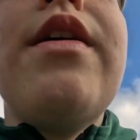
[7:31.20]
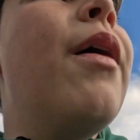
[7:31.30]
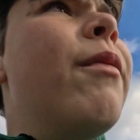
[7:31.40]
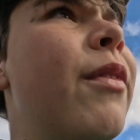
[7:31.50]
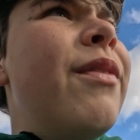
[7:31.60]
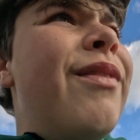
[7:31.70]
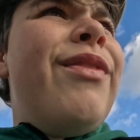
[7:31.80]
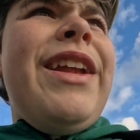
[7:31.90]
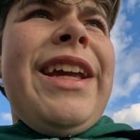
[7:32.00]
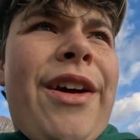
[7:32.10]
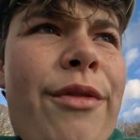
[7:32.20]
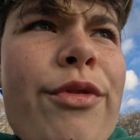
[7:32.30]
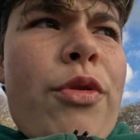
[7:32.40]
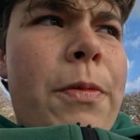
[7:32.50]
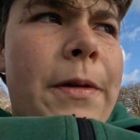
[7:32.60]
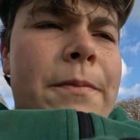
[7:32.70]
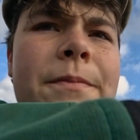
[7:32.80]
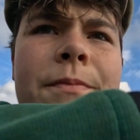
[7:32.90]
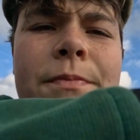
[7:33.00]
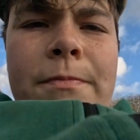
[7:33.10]
I'm feeling hopeful, but
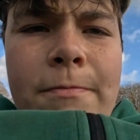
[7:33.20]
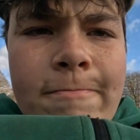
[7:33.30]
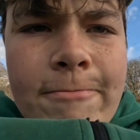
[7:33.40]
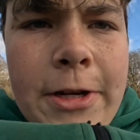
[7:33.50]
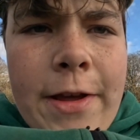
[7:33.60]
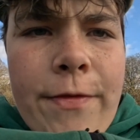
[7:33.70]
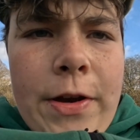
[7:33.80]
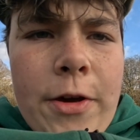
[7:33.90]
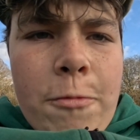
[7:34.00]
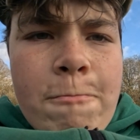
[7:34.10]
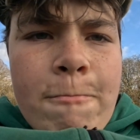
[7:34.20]
we never know.